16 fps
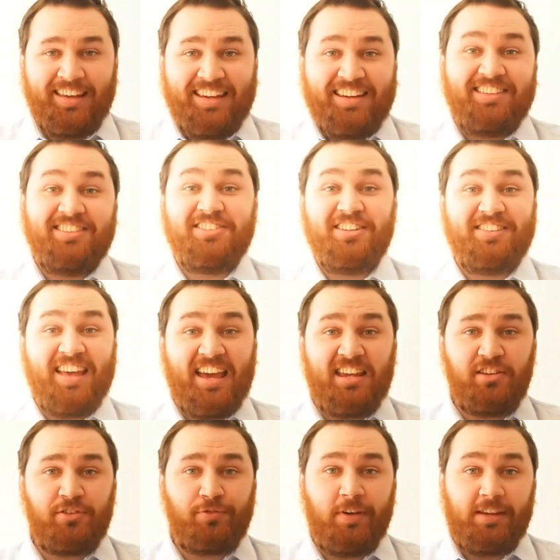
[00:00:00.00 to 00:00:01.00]
In
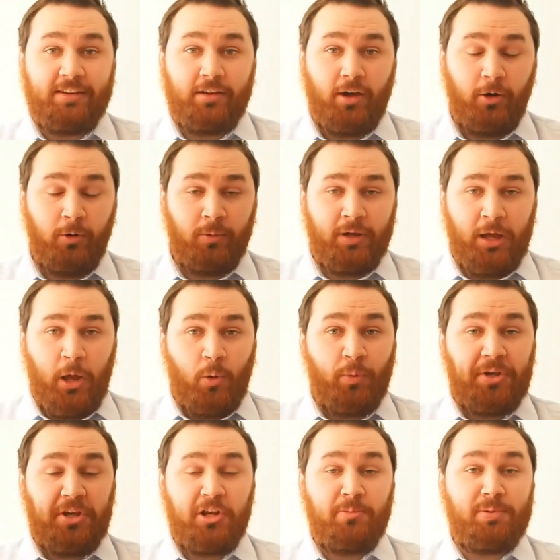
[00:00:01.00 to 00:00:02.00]
today's video we're
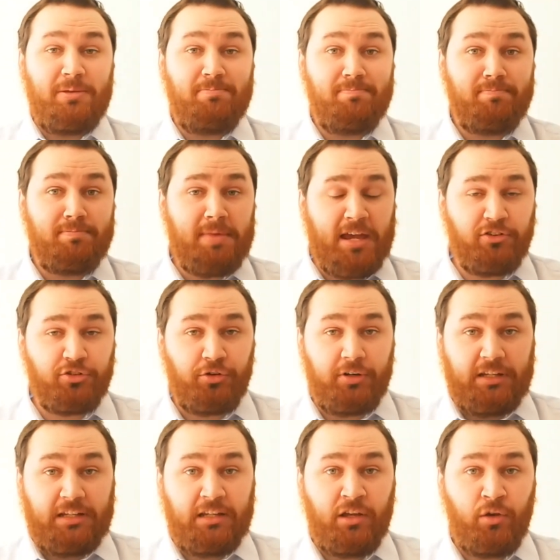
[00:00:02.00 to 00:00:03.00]
going to be
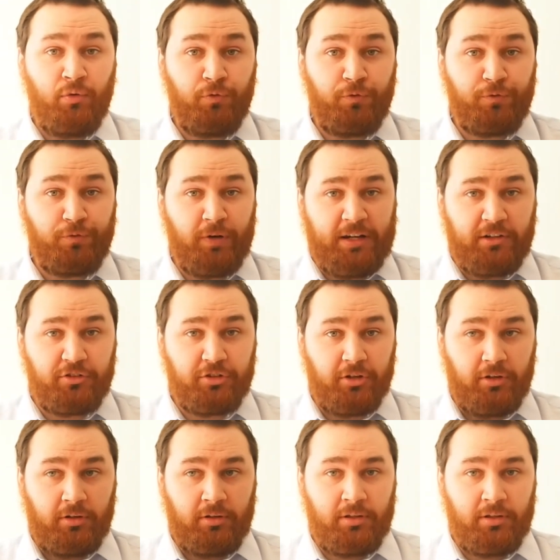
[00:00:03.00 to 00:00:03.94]
measuring friction.